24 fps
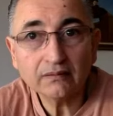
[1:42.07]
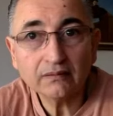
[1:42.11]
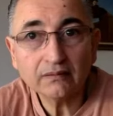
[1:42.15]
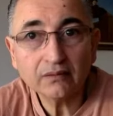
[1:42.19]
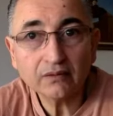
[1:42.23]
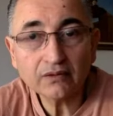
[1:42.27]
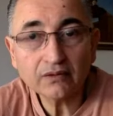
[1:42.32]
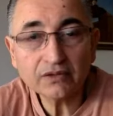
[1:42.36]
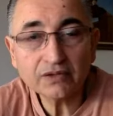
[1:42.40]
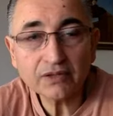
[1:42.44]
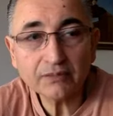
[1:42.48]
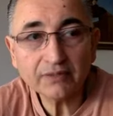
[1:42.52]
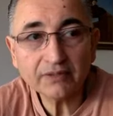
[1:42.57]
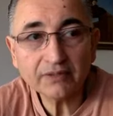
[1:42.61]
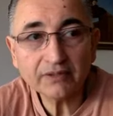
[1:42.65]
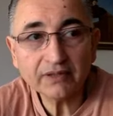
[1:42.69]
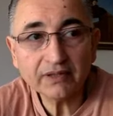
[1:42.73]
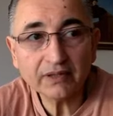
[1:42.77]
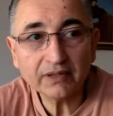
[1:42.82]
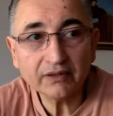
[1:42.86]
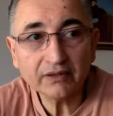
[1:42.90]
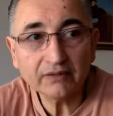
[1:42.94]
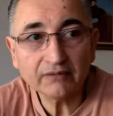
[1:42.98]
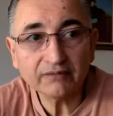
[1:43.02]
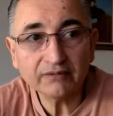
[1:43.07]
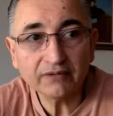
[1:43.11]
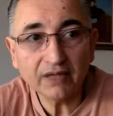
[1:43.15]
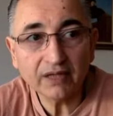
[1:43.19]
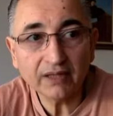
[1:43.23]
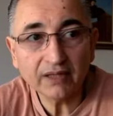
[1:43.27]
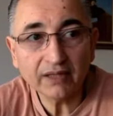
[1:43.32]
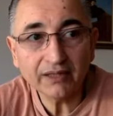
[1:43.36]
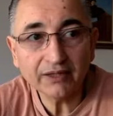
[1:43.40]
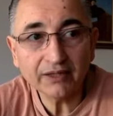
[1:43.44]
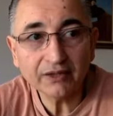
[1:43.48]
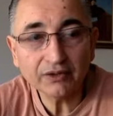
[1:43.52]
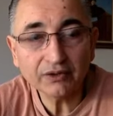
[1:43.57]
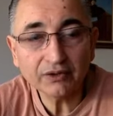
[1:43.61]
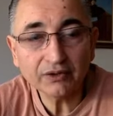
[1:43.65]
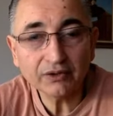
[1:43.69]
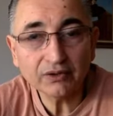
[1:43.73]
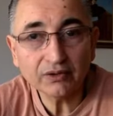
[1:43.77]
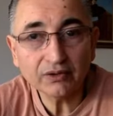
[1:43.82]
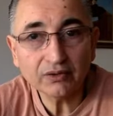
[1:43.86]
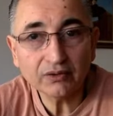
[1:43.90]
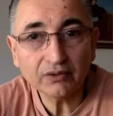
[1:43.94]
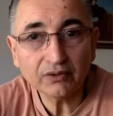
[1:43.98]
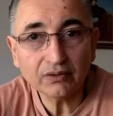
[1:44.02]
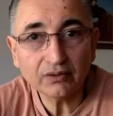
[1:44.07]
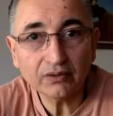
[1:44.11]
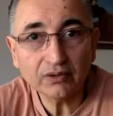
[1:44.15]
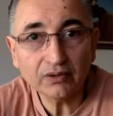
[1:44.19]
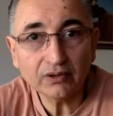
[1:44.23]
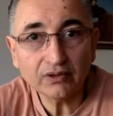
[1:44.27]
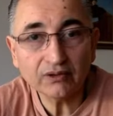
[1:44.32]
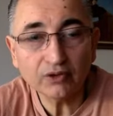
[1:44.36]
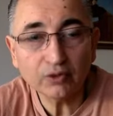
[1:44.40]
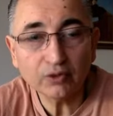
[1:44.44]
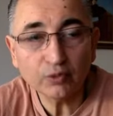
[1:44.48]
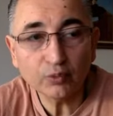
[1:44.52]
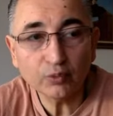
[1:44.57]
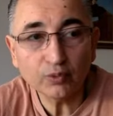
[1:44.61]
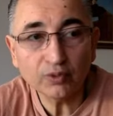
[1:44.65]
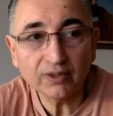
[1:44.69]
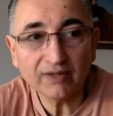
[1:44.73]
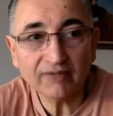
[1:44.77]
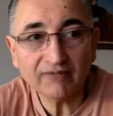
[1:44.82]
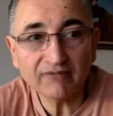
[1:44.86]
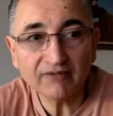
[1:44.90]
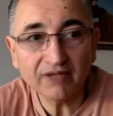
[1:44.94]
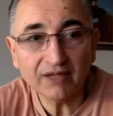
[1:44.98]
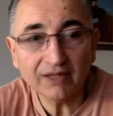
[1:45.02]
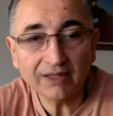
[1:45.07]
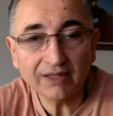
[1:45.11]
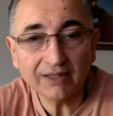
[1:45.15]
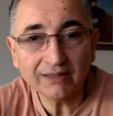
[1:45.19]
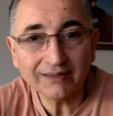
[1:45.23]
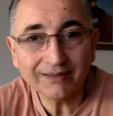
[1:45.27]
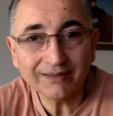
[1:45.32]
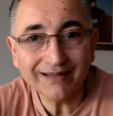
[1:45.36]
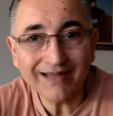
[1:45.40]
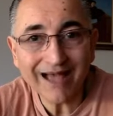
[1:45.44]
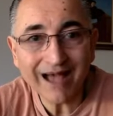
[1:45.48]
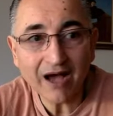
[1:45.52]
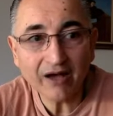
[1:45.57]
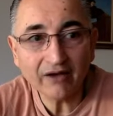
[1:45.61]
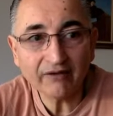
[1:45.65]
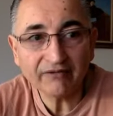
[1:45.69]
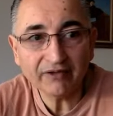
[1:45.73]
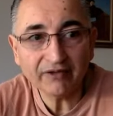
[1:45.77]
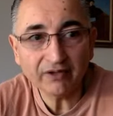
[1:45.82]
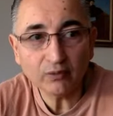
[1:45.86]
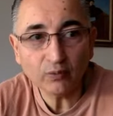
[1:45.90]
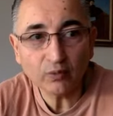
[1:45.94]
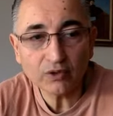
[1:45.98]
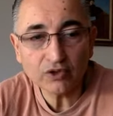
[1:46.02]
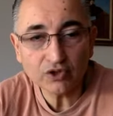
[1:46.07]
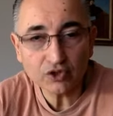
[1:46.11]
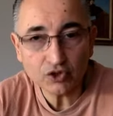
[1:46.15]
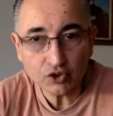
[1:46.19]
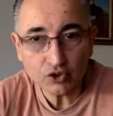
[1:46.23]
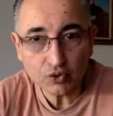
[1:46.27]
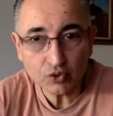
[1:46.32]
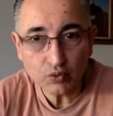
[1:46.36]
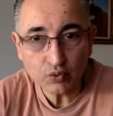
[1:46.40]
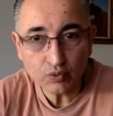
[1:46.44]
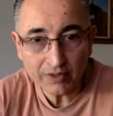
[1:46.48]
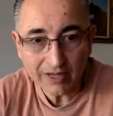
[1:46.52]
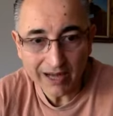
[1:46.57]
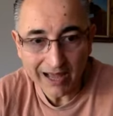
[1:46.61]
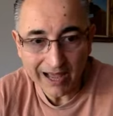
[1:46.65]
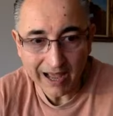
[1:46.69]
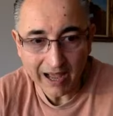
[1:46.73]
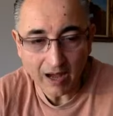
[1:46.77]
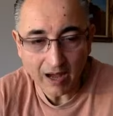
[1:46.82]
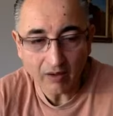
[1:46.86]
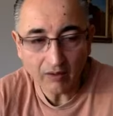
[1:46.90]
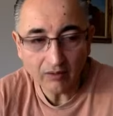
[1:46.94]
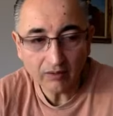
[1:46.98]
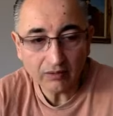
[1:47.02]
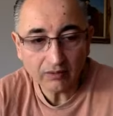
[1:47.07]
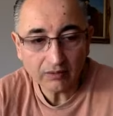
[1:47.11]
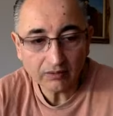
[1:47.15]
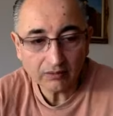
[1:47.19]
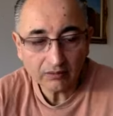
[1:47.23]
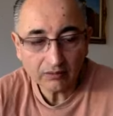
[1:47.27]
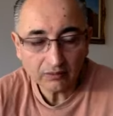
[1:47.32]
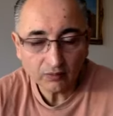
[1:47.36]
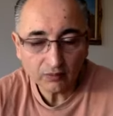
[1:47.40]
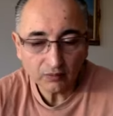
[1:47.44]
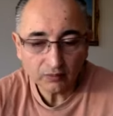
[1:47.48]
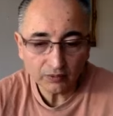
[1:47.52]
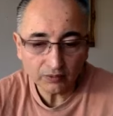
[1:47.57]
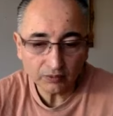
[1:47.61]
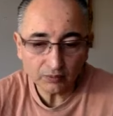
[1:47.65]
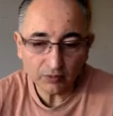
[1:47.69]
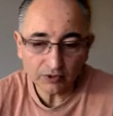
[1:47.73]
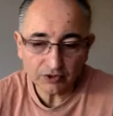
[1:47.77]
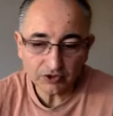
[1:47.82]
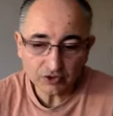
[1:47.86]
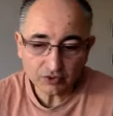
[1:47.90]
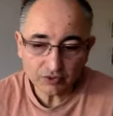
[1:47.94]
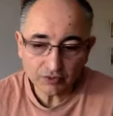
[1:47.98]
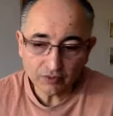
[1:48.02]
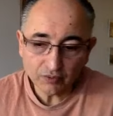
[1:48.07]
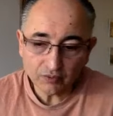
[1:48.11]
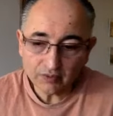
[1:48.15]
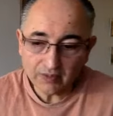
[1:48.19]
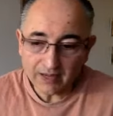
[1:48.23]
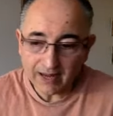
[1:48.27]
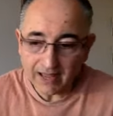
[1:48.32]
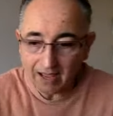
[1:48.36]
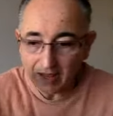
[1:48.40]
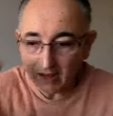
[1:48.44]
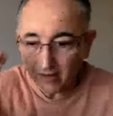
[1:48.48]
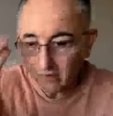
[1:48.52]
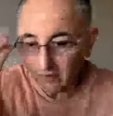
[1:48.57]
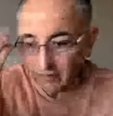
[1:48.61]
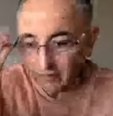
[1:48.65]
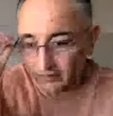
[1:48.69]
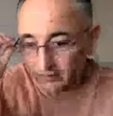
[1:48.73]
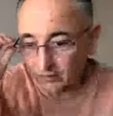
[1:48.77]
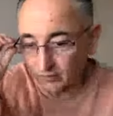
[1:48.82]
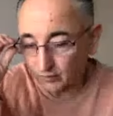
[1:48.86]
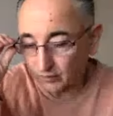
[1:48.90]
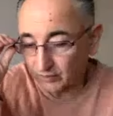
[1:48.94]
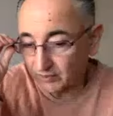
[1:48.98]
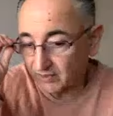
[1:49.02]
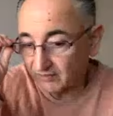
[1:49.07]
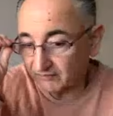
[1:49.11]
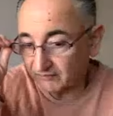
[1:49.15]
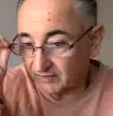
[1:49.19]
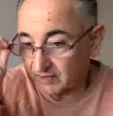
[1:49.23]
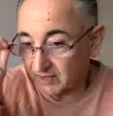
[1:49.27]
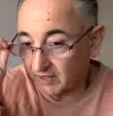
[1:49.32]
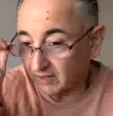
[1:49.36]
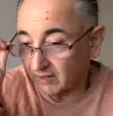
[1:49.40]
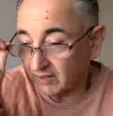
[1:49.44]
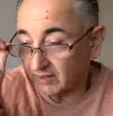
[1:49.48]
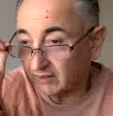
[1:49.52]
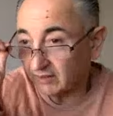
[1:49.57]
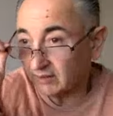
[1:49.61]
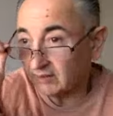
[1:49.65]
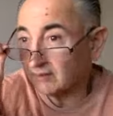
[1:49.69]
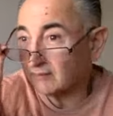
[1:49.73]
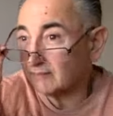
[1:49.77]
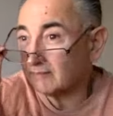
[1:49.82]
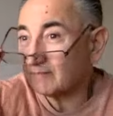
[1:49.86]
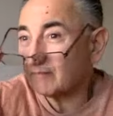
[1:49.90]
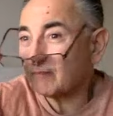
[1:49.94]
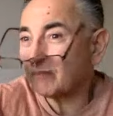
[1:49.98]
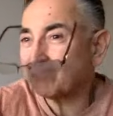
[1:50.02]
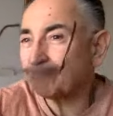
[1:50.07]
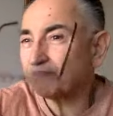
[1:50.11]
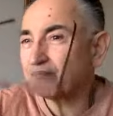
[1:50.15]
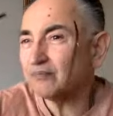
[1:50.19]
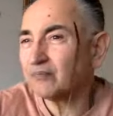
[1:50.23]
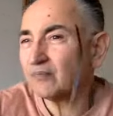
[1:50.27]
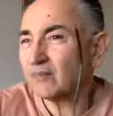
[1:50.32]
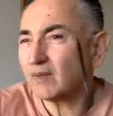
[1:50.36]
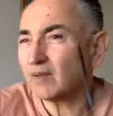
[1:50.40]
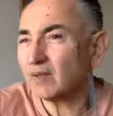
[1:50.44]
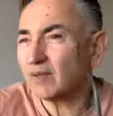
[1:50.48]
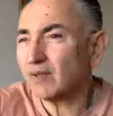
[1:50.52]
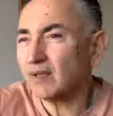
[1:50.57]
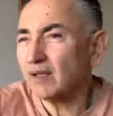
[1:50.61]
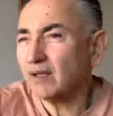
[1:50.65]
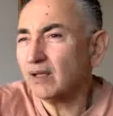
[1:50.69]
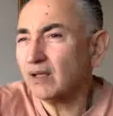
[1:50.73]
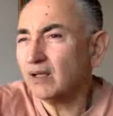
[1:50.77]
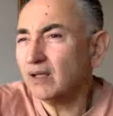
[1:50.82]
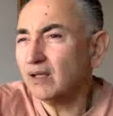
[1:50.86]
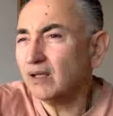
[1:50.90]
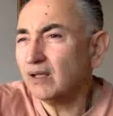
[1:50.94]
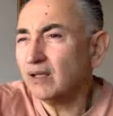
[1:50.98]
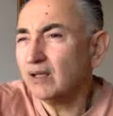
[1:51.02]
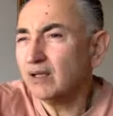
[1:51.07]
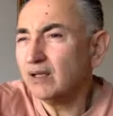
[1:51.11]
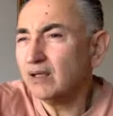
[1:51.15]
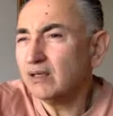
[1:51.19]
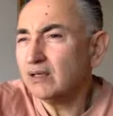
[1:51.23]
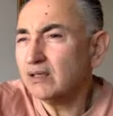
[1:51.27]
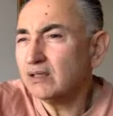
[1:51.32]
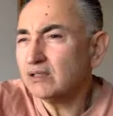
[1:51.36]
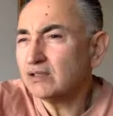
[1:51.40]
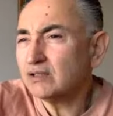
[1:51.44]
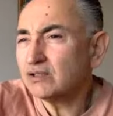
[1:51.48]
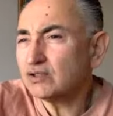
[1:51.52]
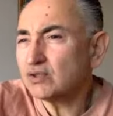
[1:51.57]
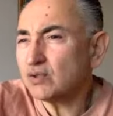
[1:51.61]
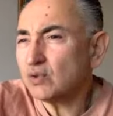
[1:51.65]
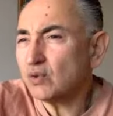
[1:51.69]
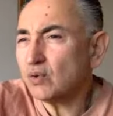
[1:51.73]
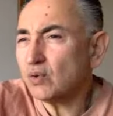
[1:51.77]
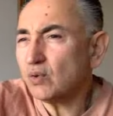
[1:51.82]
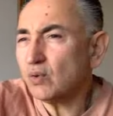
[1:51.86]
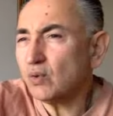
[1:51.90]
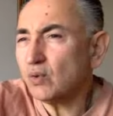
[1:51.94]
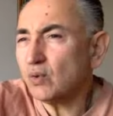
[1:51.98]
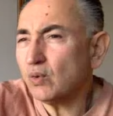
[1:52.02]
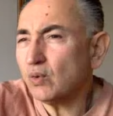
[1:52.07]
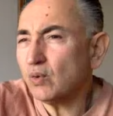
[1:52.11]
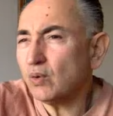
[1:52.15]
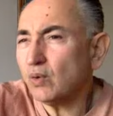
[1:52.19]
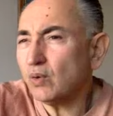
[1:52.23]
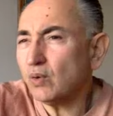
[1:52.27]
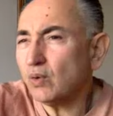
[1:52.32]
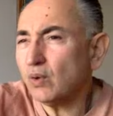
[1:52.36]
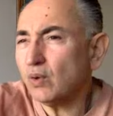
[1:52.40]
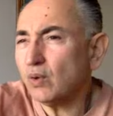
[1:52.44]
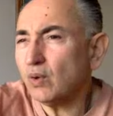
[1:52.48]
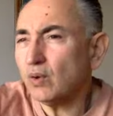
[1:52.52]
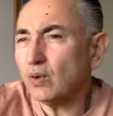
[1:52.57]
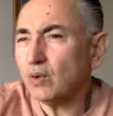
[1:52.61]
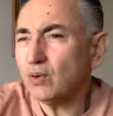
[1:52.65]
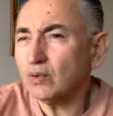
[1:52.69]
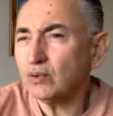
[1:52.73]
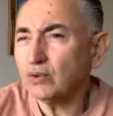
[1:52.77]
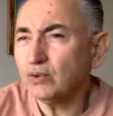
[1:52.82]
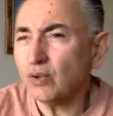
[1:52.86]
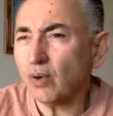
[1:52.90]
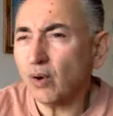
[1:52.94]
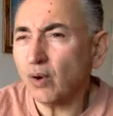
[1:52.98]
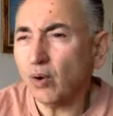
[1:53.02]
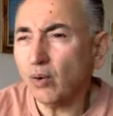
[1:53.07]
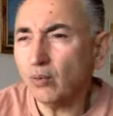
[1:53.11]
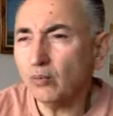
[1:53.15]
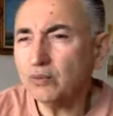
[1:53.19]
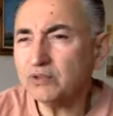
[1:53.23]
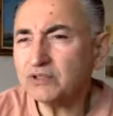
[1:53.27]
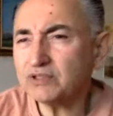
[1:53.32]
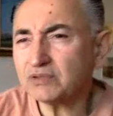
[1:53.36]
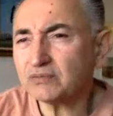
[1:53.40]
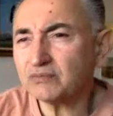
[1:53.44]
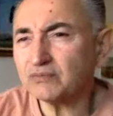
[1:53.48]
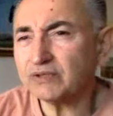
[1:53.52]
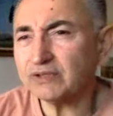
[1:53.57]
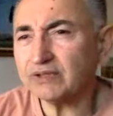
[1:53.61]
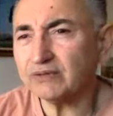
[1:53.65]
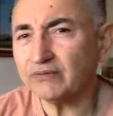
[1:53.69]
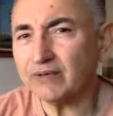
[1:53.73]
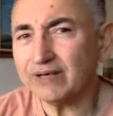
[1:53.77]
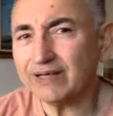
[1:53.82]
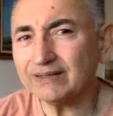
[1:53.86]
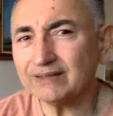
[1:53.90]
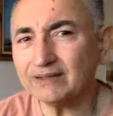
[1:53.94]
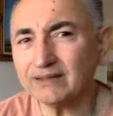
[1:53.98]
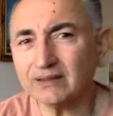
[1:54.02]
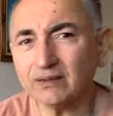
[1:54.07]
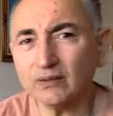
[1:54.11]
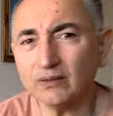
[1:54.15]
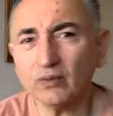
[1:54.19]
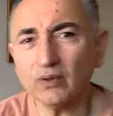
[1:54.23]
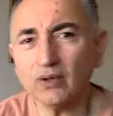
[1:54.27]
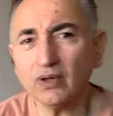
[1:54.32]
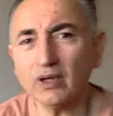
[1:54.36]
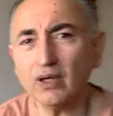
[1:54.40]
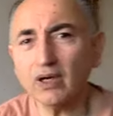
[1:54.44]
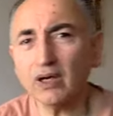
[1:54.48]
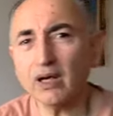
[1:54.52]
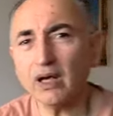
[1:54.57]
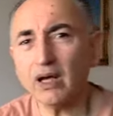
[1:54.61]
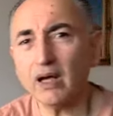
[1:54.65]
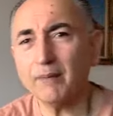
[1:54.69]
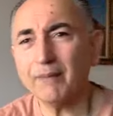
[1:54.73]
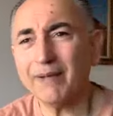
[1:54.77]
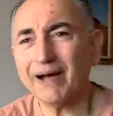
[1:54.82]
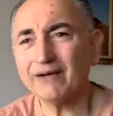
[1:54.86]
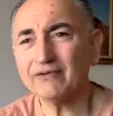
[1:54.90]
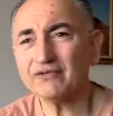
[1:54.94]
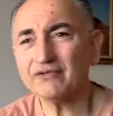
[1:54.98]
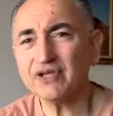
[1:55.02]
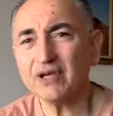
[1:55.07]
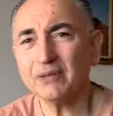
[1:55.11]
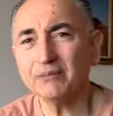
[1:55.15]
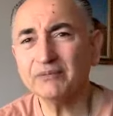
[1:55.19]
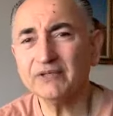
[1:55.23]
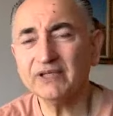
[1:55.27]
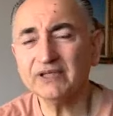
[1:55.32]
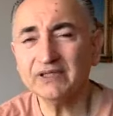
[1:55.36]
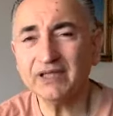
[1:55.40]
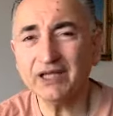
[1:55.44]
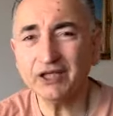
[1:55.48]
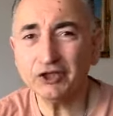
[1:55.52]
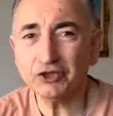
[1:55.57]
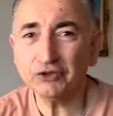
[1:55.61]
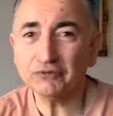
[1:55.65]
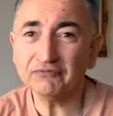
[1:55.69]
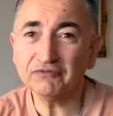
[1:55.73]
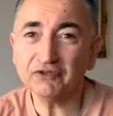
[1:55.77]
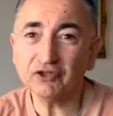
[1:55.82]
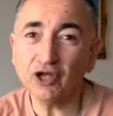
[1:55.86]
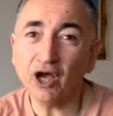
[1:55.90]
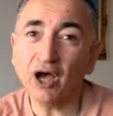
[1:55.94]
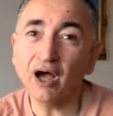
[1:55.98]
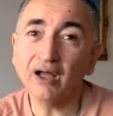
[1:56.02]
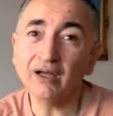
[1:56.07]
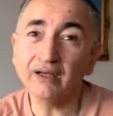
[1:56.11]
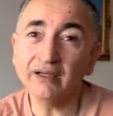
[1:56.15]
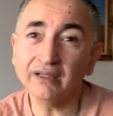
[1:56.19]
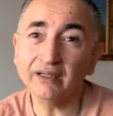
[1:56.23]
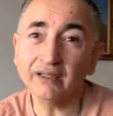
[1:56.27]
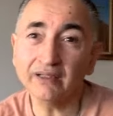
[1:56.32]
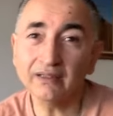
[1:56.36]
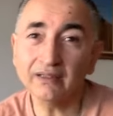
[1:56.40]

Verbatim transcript: or something that you've done and you you wouldn't have done it now if it was you now, with what you know now, you wouldn't have done it. So you always regret about something that you've done.